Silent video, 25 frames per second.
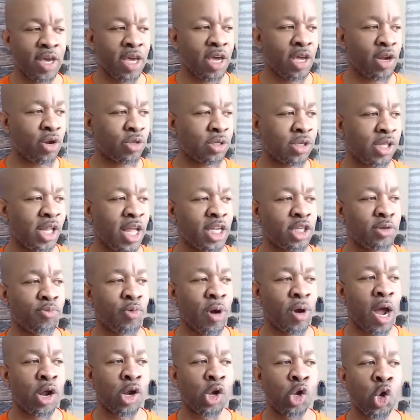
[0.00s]
hitters, Les
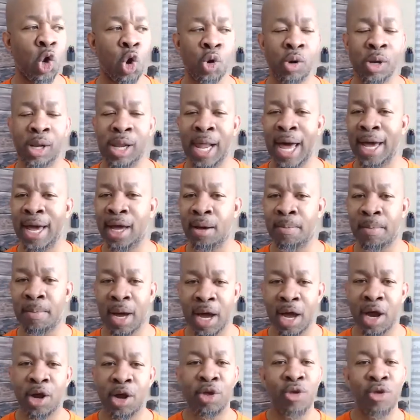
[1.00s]
Brown, Laura Langemeyer.